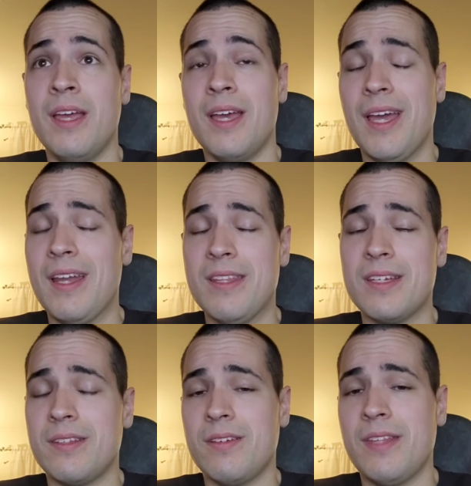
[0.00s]
and I
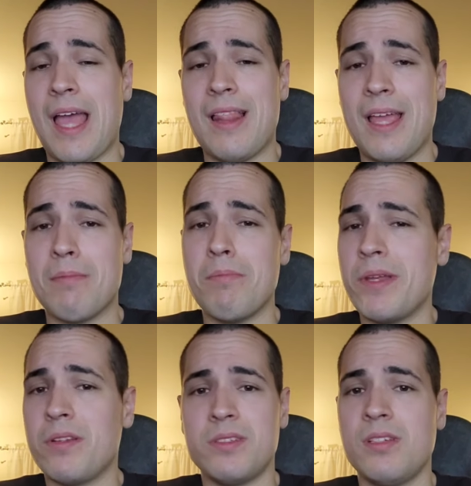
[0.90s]
think they're in that like
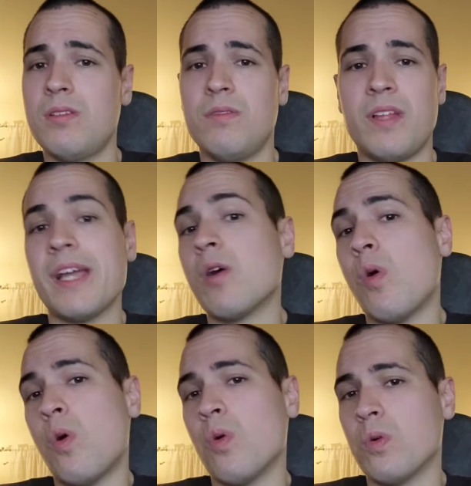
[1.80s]
middle zone of like
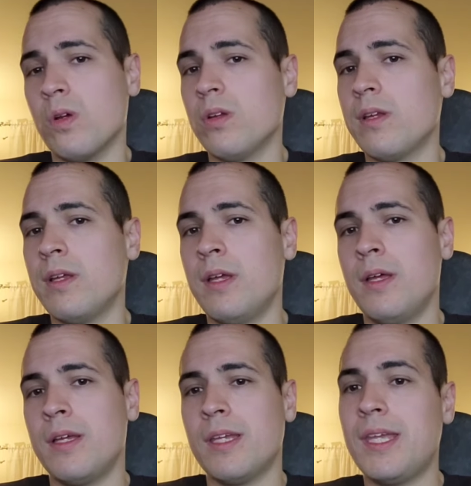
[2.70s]
horde,
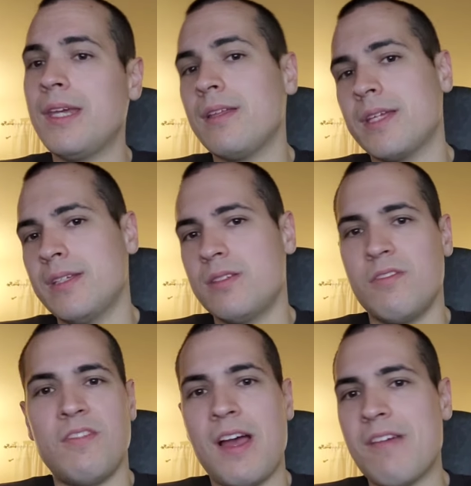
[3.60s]
killy,
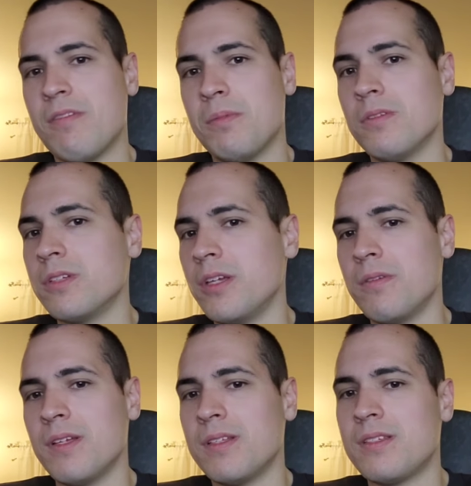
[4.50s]
survivable
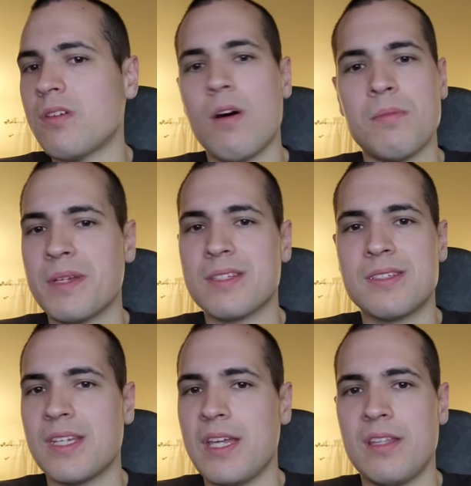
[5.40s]
units all mixed
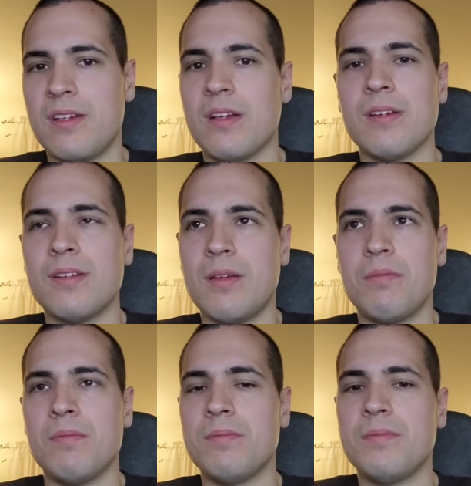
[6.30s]
together.
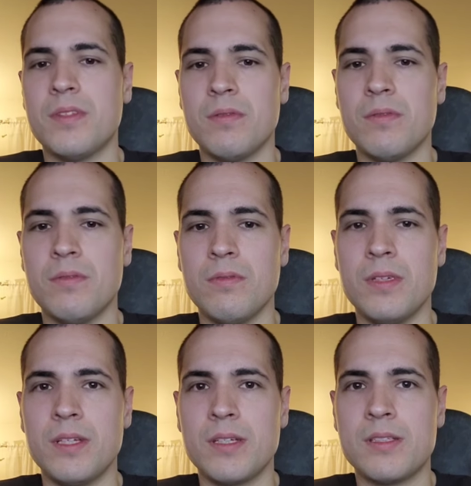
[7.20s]
I'm
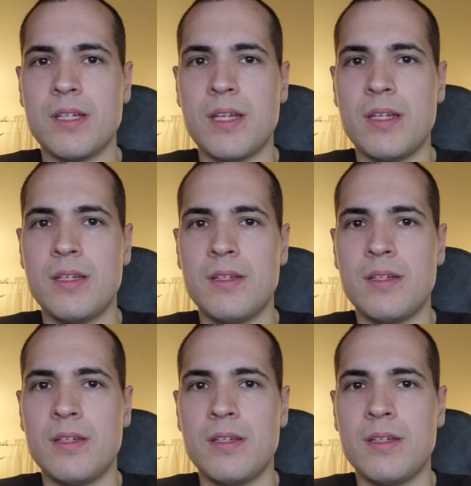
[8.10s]
really excited.